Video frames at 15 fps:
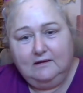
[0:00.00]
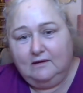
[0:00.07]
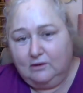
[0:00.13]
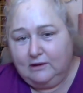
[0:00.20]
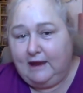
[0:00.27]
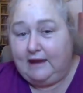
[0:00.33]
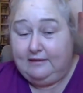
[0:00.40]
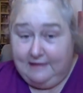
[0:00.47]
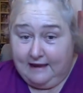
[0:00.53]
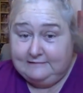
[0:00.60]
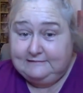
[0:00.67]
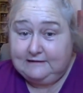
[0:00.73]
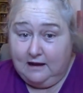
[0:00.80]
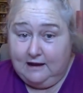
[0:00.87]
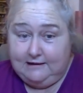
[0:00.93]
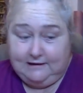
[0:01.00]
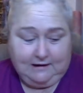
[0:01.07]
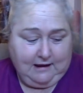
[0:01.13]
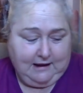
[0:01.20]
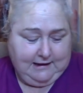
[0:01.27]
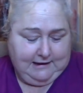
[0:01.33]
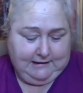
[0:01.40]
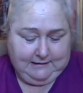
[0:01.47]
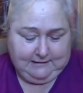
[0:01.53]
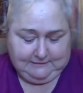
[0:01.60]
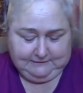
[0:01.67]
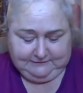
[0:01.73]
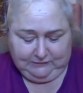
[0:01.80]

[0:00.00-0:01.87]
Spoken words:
Okay, that's the kind of guy he is.